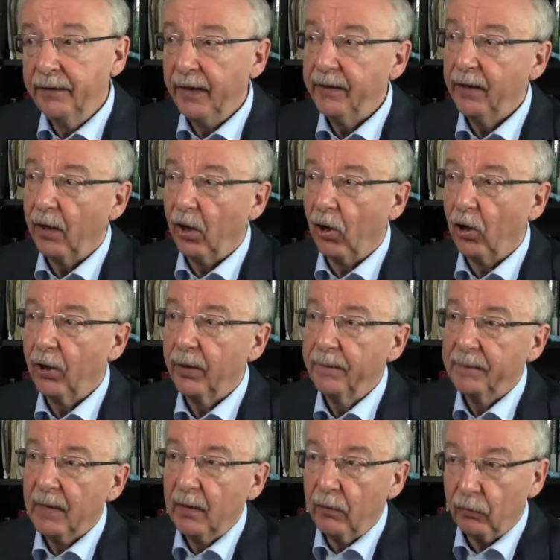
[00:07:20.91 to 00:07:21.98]
that there are
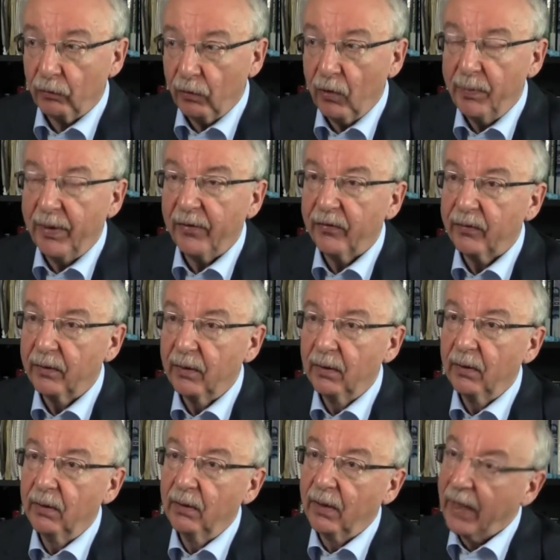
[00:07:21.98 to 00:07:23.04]
robust
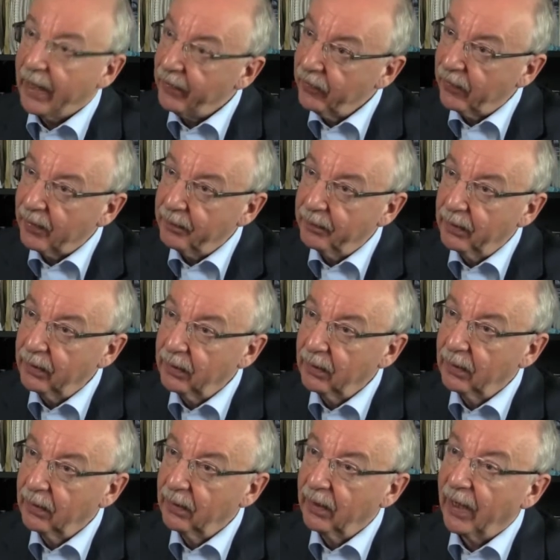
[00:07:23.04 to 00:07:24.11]
and simple
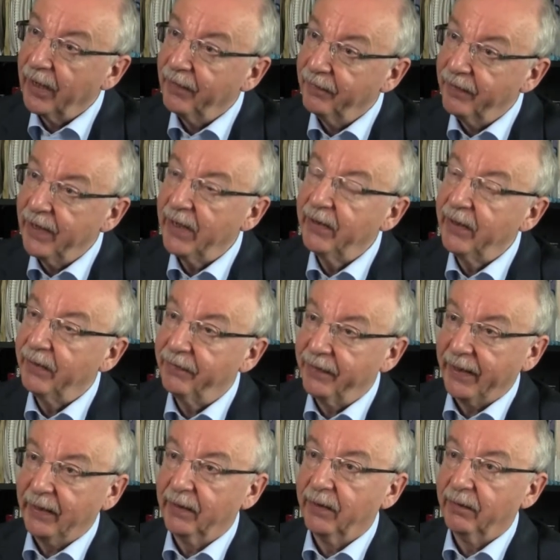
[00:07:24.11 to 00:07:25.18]
and very
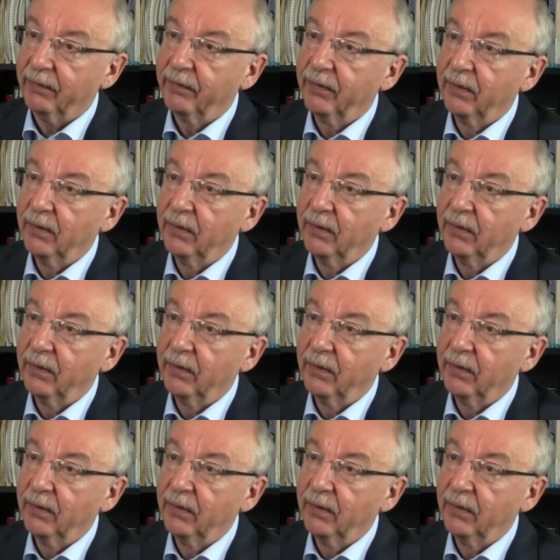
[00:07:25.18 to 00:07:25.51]
effective